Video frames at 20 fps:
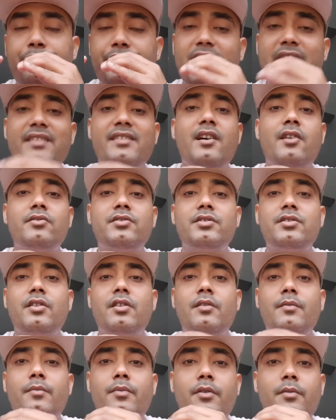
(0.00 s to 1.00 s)

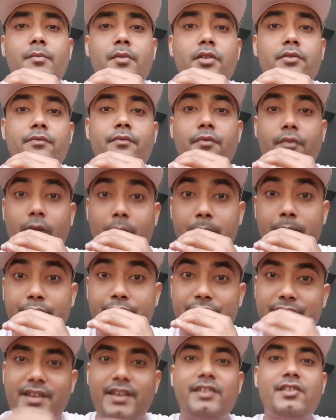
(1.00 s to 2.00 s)
$10,000 per month from
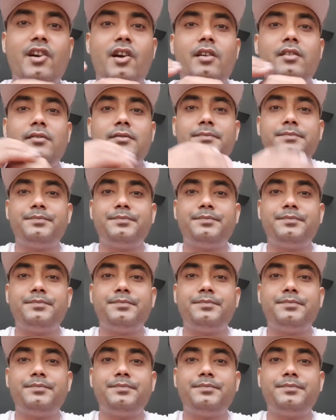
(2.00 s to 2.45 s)
TikTok.